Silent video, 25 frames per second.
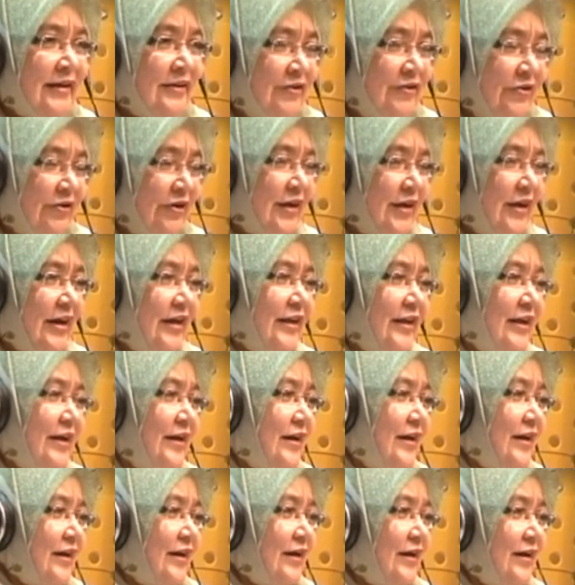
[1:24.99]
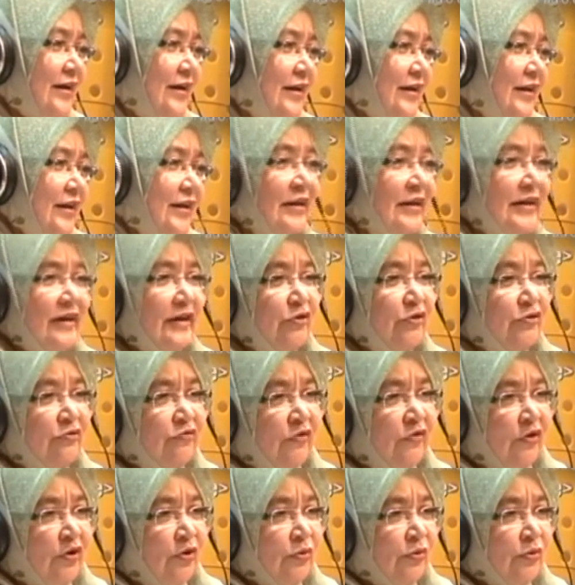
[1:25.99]
Sorry, and then they don't
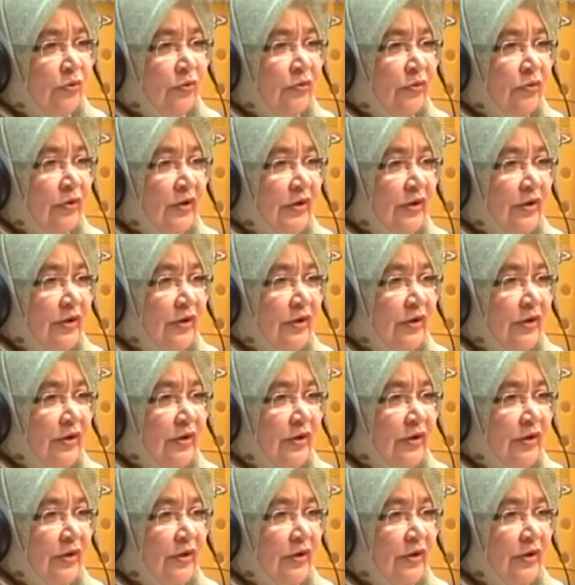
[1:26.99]
follow.